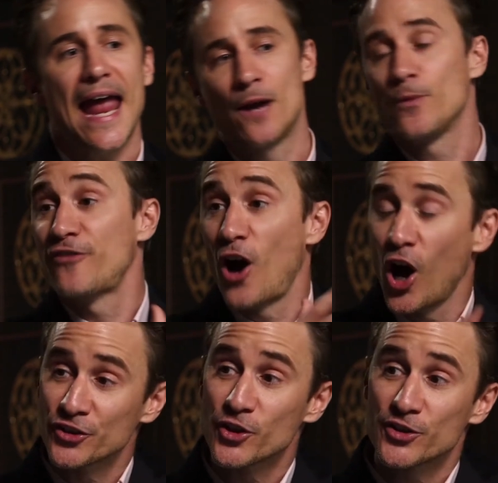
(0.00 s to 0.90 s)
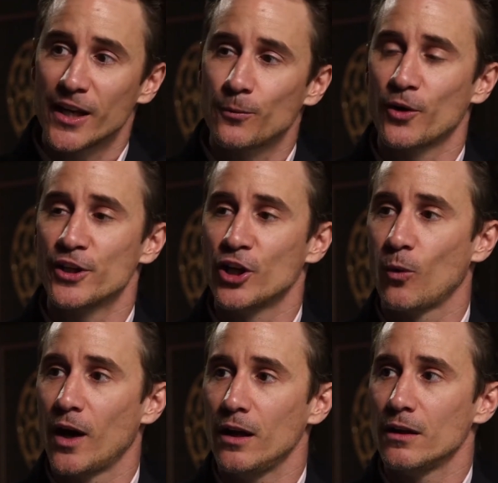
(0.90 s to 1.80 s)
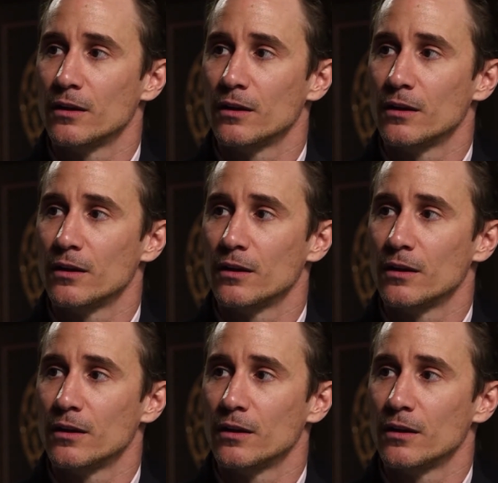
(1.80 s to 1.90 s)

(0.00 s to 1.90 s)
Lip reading: And we've also said, well, you know what?